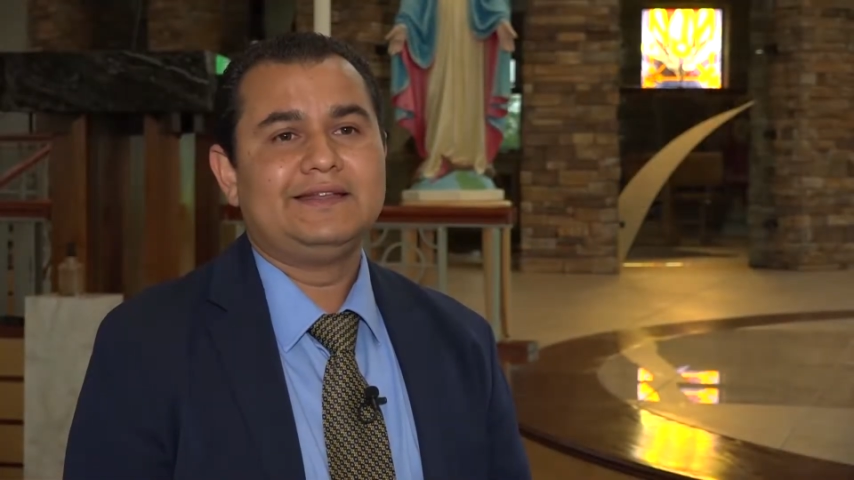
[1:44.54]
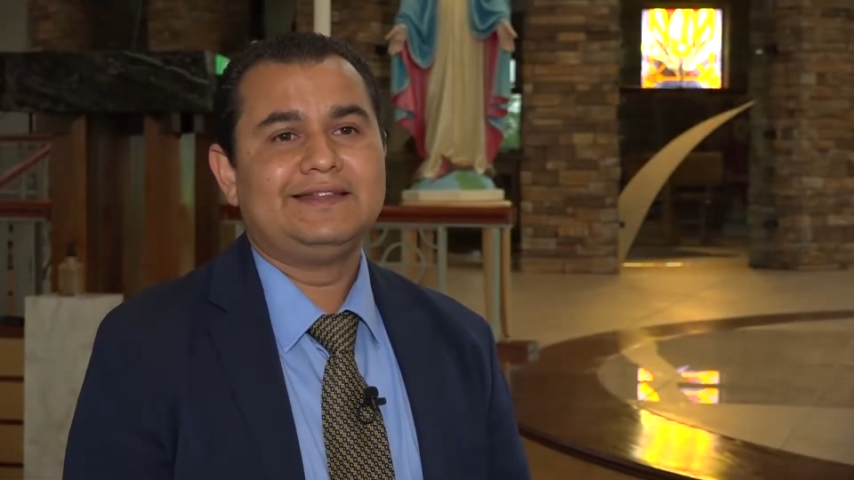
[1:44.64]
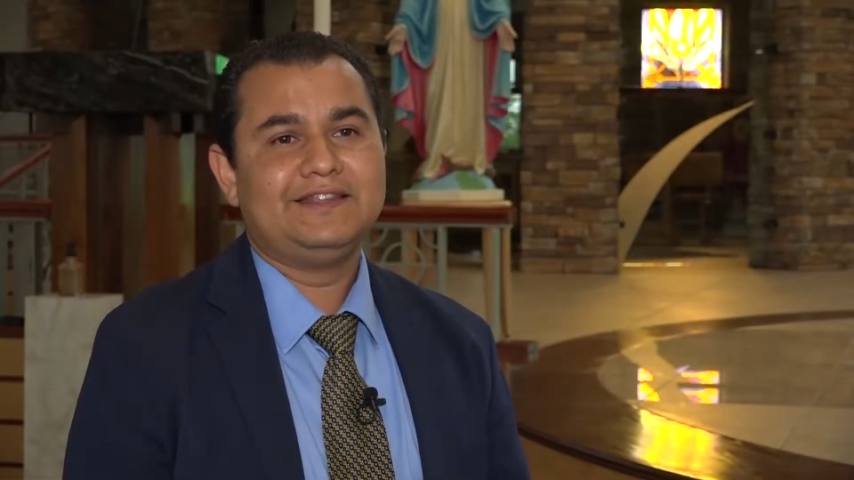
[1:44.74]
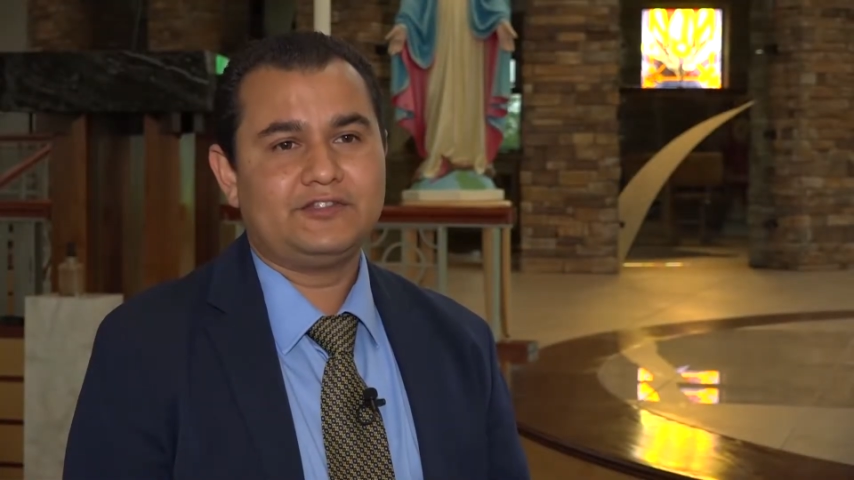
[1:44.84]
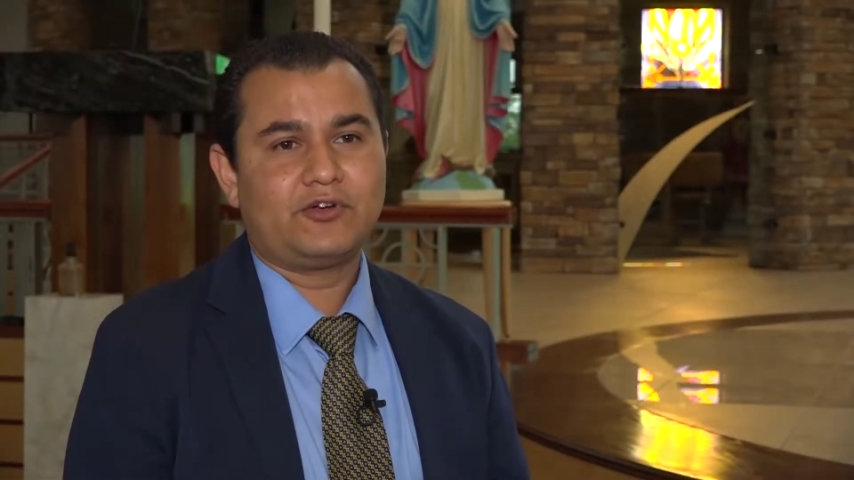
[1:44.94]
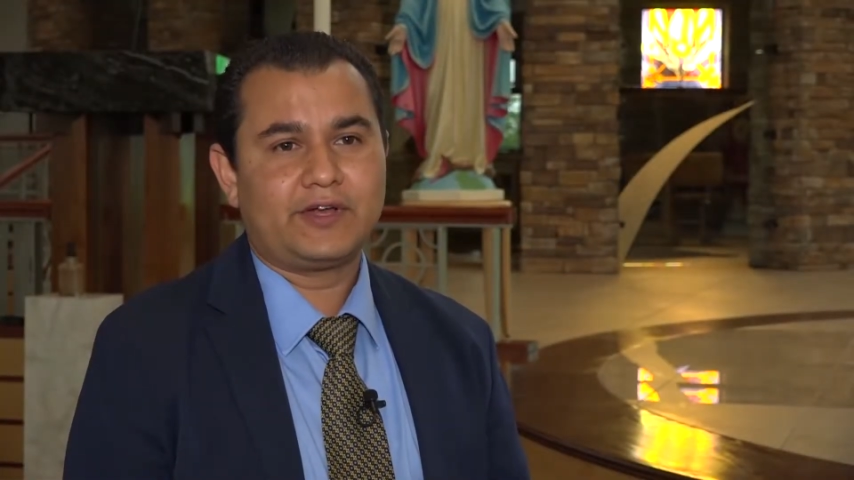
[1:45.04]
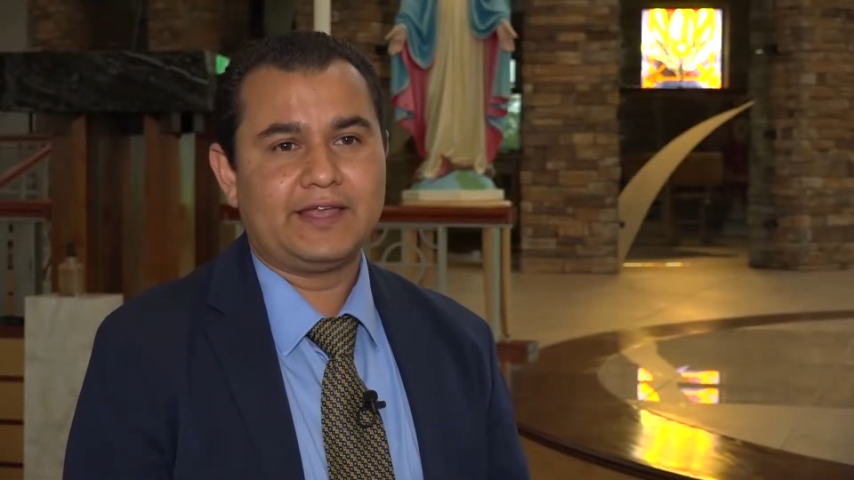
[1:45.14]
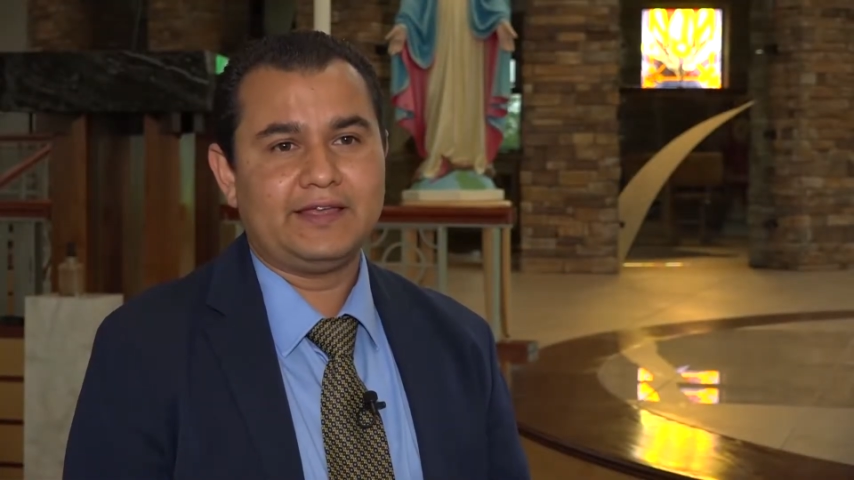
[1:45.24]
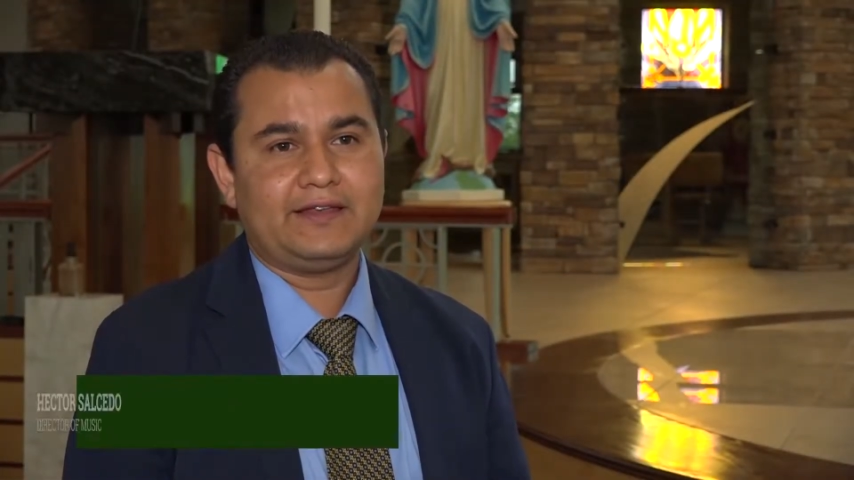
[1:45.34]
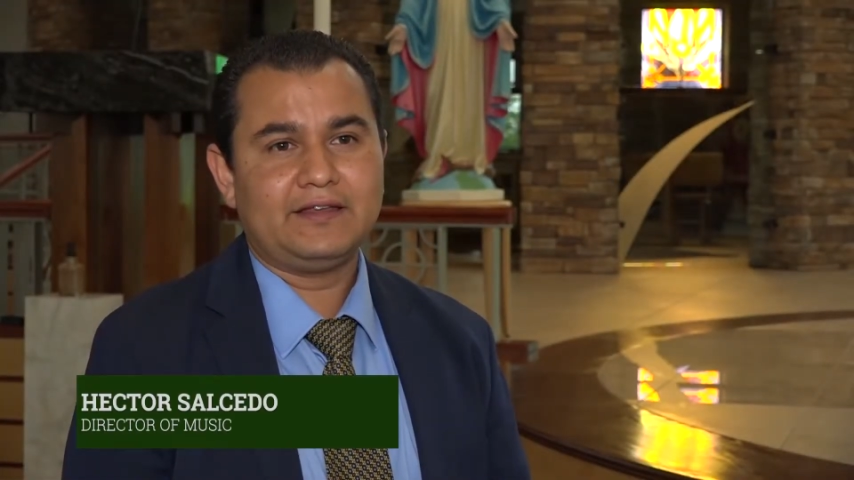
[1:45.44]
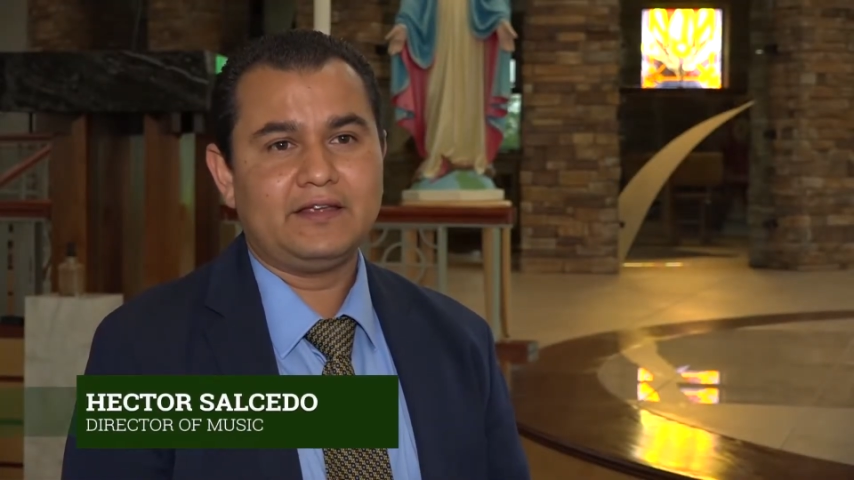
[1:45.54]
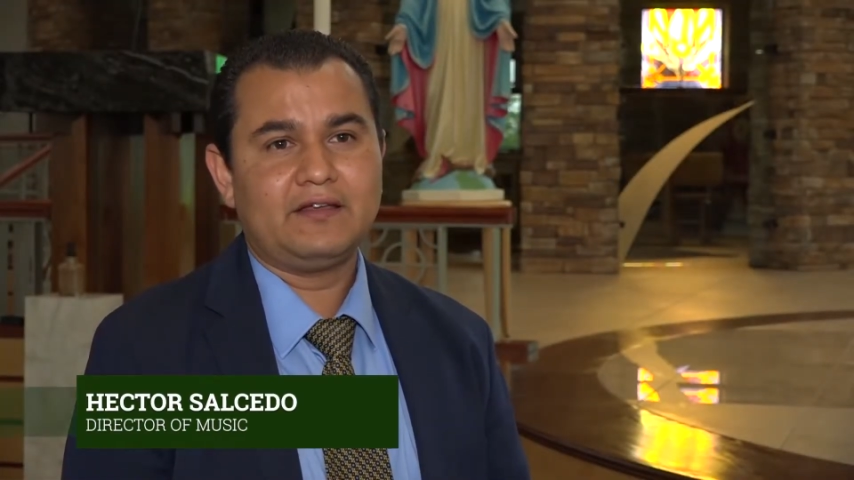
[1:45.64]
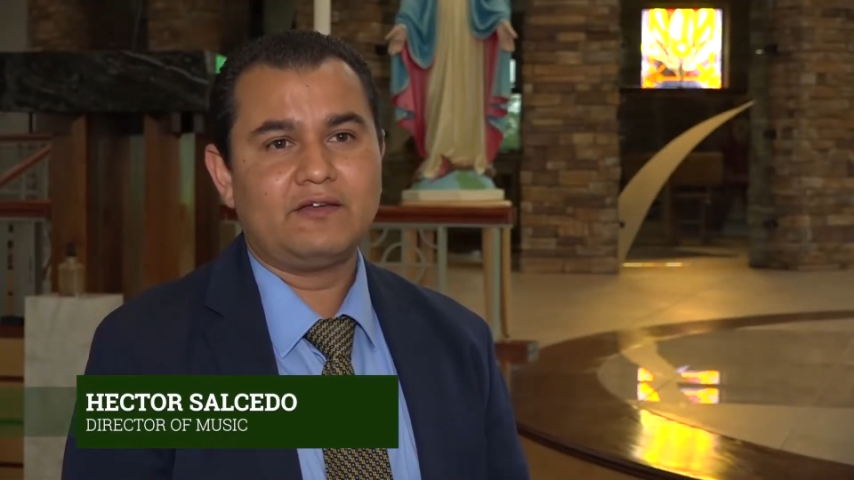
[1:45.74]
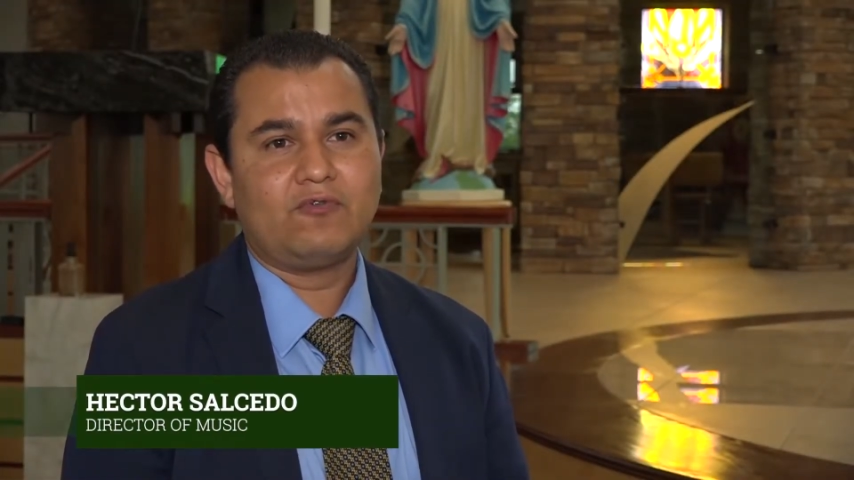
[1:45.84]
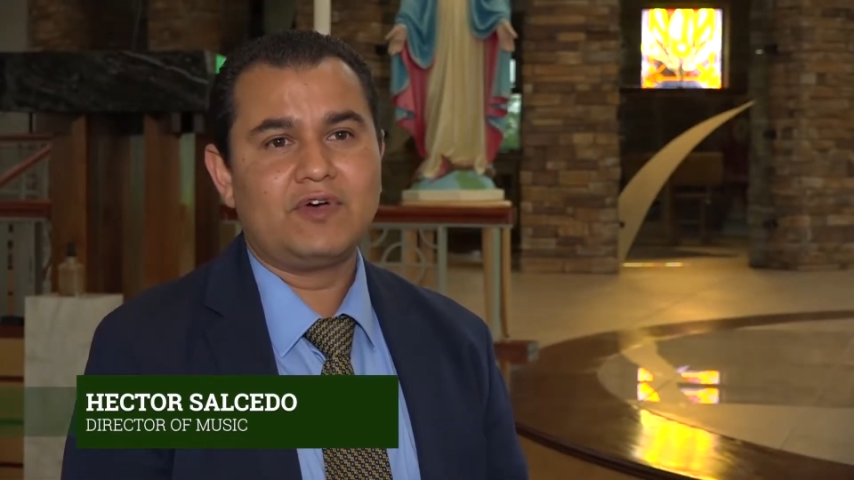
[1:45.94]
This organ
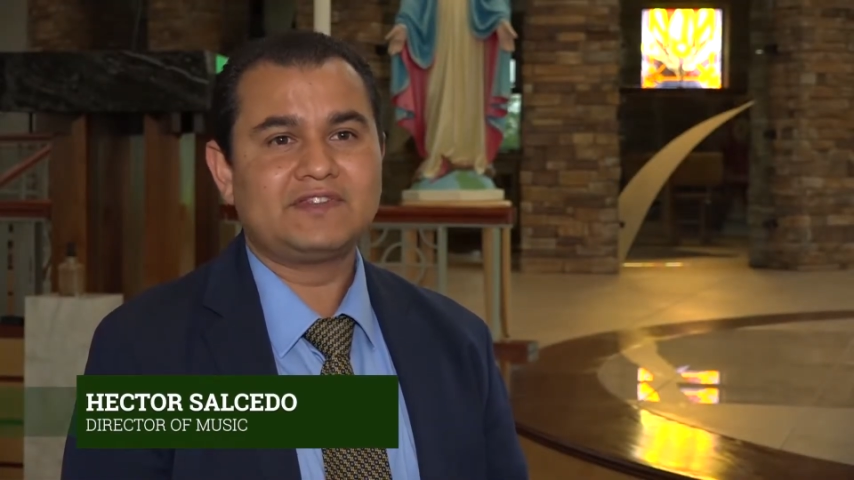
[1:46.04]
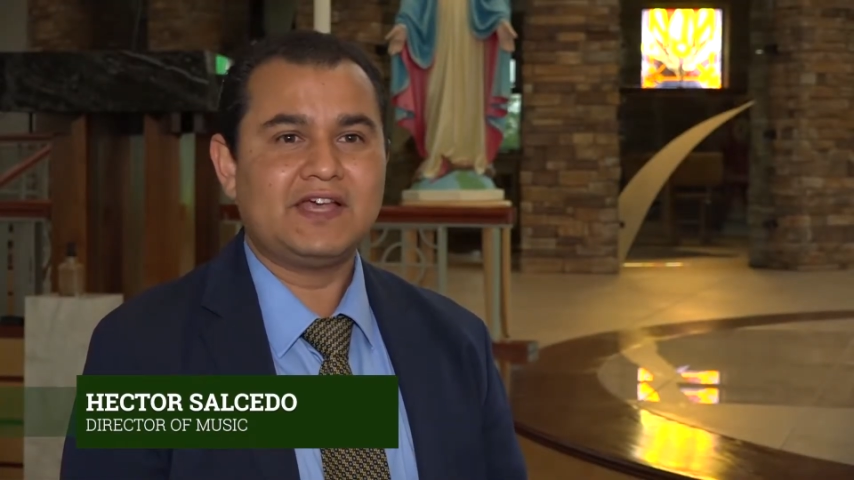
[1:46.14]
was